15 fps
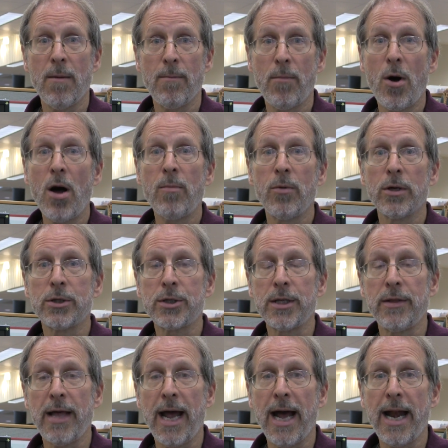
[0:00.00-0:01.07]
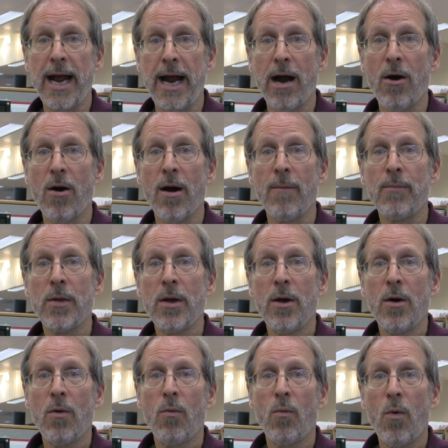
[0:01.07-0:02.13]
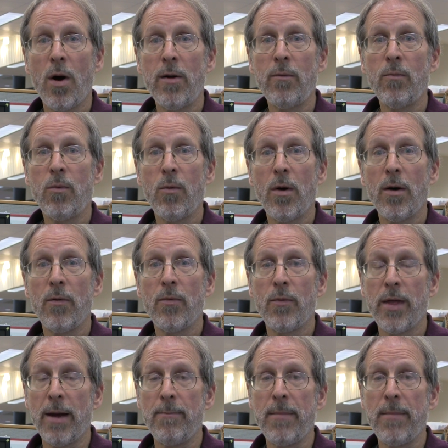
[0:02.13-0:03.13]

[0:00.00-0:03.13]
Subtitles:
published in that era. One that